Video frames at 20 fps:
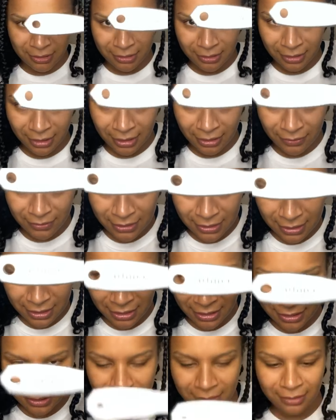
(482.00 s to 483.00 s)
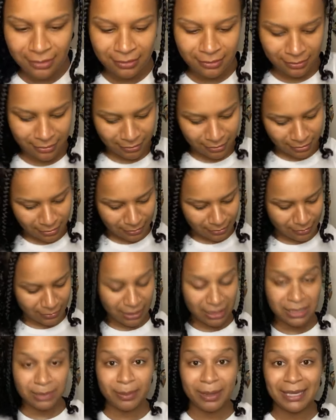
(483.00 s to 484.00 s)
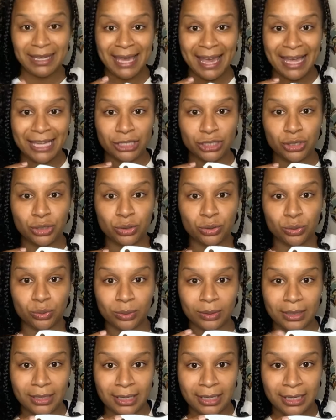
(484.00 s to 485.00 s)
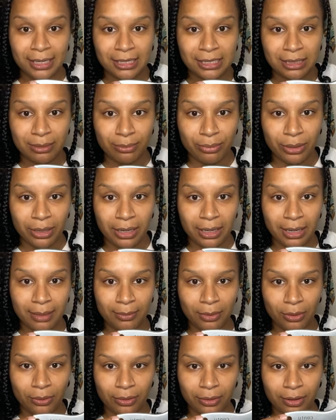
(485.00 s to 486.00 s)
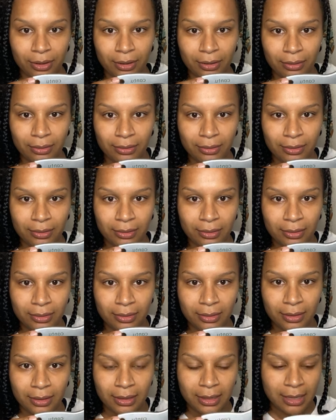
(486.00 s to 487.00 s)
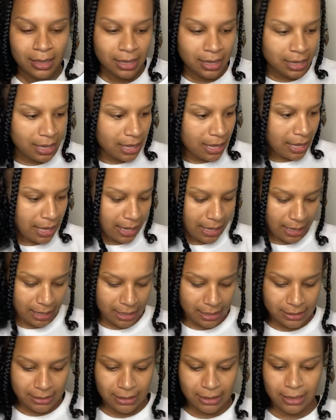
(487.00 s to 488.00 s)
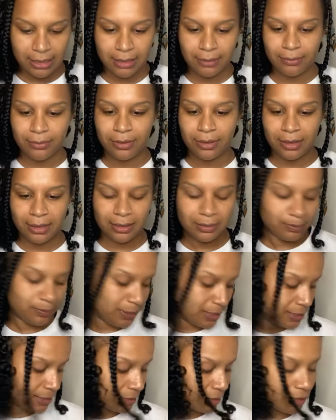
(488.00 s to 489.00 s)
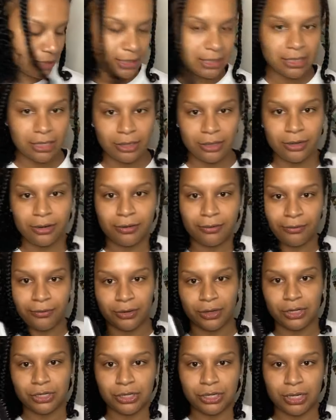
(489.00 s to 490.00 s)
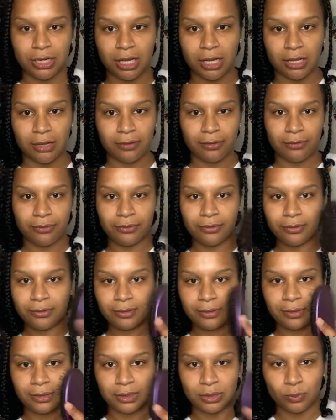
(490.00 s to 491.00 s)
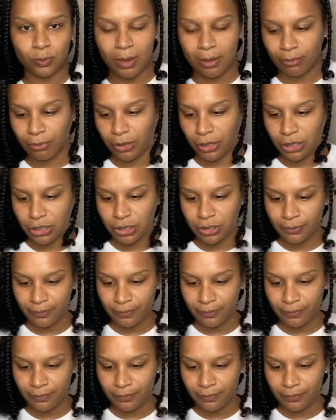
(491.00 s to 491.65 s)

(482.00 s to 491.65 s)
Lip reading: even see it. It's by Cantu is the brand name. Oh, there you go. And basically it's another version of this wet brush.